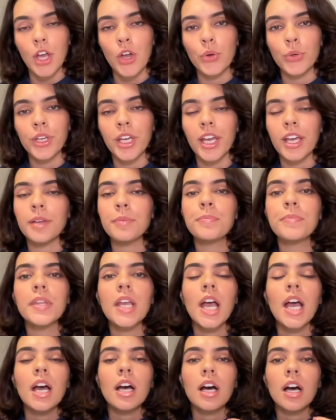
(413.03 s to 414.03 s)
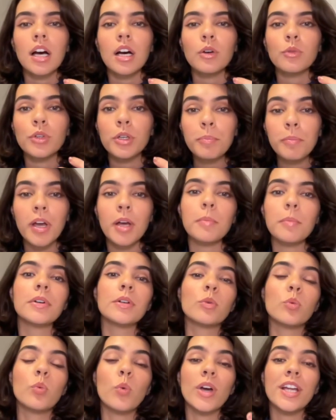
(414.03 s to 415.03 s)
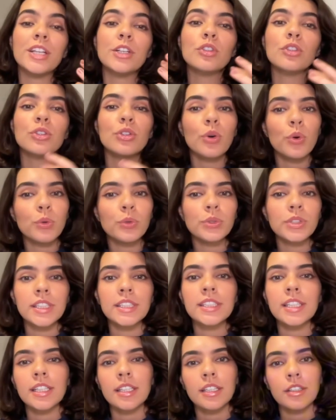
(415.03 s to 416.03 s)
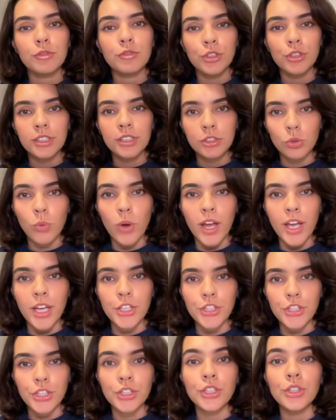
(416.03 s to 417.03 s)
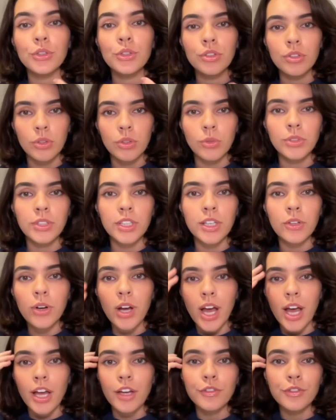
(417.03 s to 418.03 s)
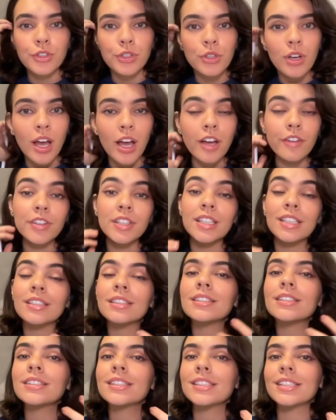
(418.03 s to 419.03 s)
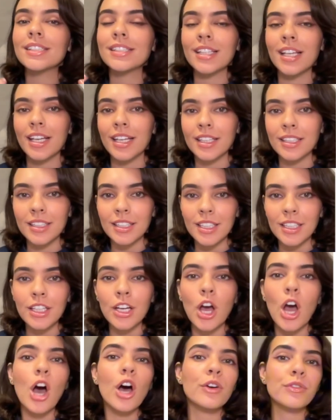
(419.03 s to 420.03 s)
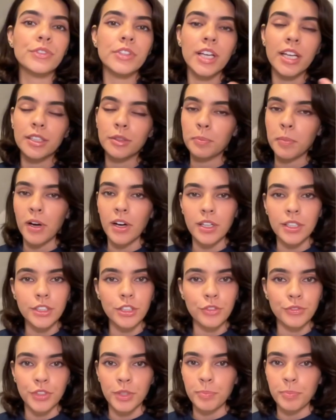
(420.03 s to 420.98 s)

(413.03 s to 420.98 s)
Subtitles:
Okay, remember, when you notice an inference question, you know that you have to have an understanding of that part of the